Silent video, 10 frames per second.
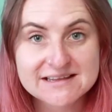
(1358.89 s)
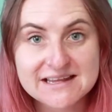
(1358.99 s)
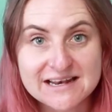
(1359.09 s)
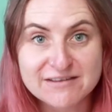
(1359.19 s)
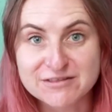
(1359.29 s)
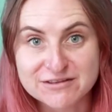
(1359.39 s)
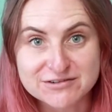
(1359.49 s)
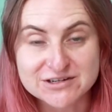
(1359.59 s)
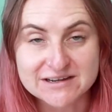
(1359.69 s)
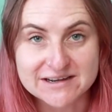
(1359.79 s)
the 11th
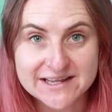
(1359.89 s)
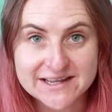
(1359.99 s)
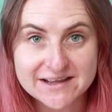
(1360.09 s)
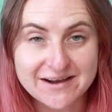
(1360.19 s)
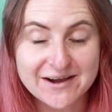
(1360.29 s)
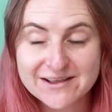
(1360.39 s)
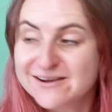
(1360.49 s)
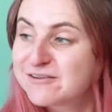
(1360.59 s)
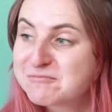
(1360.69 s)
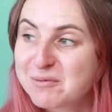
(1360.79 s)
of July. I
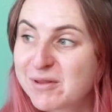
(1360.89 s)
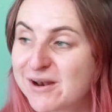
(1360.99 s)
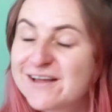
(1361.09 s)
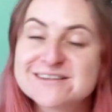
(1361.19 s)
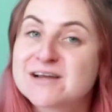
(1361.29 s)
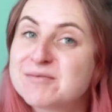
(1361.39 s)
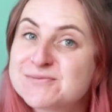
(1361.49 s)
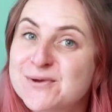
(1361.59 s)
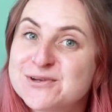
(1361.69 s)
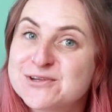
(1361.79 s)
can't even remember the last time I
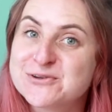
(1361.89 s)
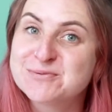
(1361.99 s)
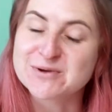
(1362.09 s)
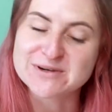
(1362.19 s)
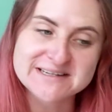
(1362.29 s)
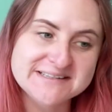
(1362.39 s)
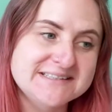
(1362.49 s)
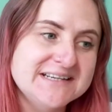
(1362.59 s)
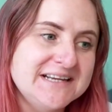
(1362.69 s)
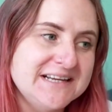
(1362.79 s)
spoke to you, to be
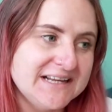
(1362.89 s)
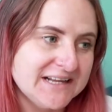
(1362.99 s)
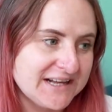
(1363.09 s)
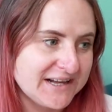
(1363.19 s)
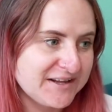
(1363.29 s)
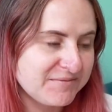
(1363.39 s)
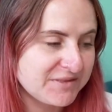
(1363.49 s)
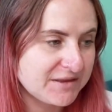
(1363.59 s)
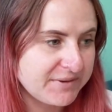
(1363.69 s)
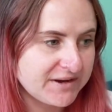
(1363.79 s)
honest.
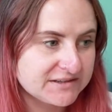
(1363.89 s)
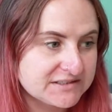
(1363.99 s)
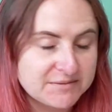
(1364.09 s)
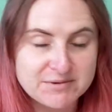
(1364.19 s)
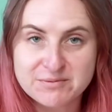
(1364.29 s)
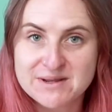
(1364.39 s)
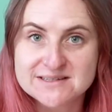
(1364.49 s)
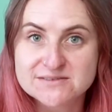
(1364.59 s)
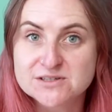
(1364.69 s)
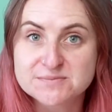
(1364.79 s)
The past couple of
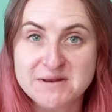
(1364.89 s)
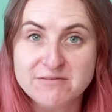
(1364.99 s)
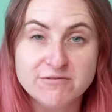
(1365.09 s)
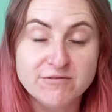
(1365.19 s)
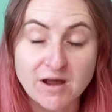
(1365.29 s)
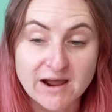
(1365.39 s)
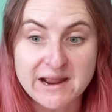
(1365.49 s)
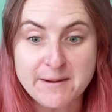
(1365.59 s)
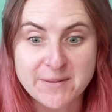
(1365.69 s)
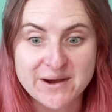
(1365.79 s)
weeks have just been
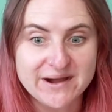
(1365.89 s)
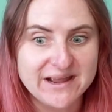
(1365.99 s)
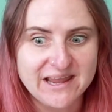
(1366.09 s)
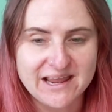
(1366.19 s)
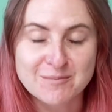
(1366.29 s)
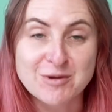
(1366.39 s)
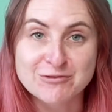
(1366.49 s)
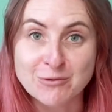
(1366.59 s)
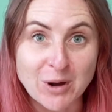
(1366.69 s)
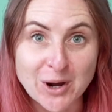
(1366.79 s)
flying by in a bit
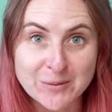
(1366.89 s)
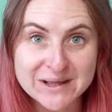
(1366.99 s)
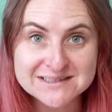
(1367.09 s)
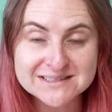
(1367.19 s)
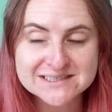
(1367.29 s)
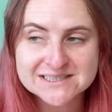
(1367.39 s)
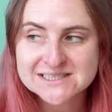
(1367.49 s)
of a whirlwind.